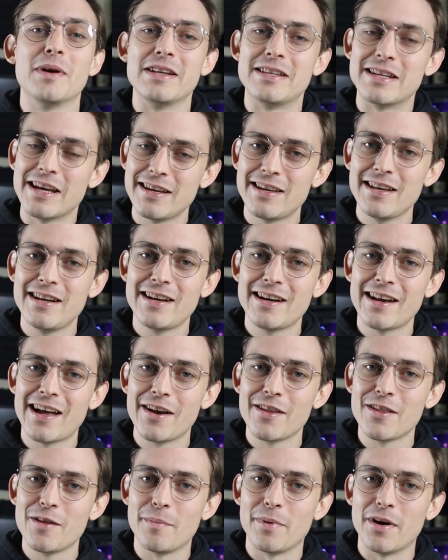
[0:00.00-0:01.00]
by taking it
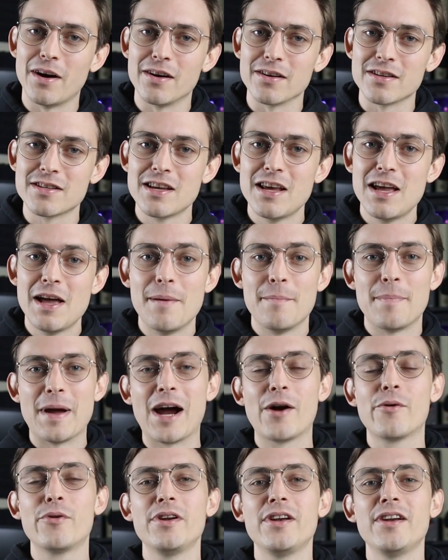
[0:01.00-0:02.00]
out of the box,
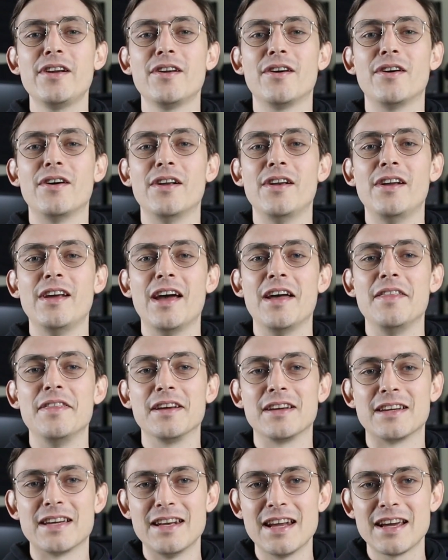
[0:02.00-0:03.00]
powering it on, and
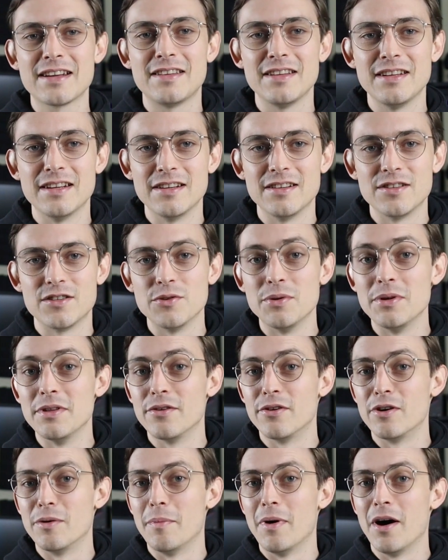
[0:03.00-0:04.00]
then connecting it to
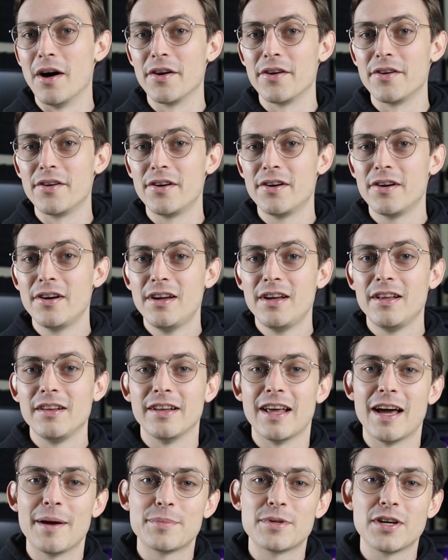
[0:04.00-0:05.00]
either a monitor,
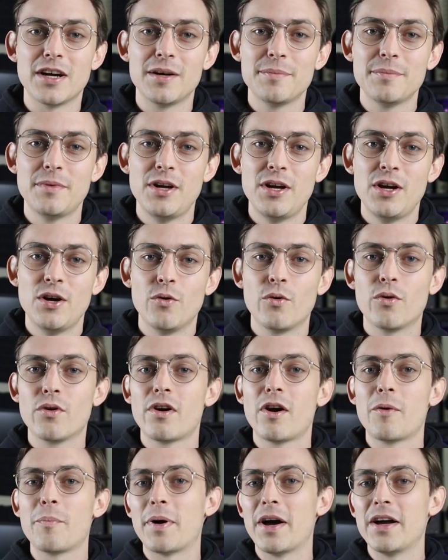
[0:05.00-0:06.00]
laptop, or
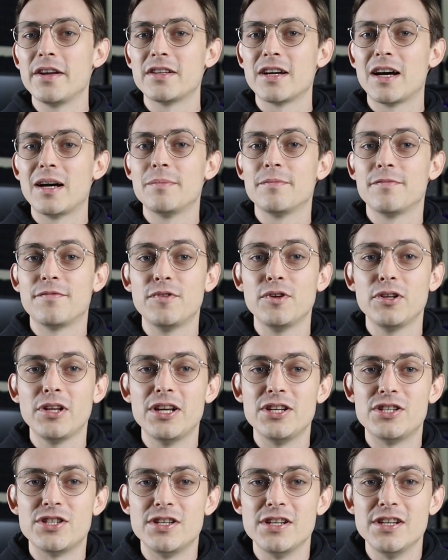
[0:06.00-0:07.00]
our pi-top Full
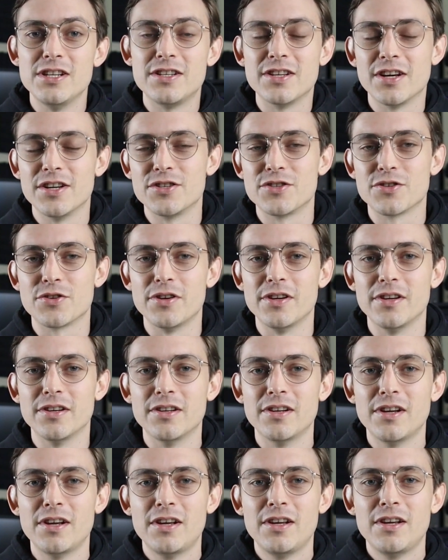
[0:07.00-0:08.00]
HD touchscreen
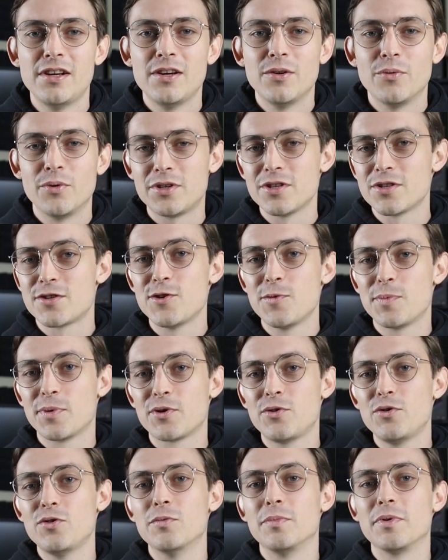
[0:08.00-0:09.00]
which is super
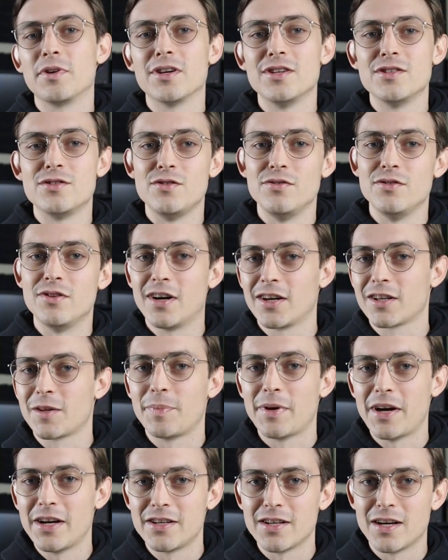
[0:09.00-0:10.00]
cool because you dock the
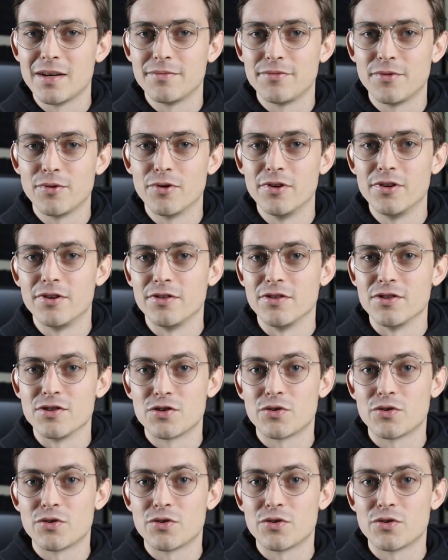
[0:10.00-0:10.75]
pi-top 4 into the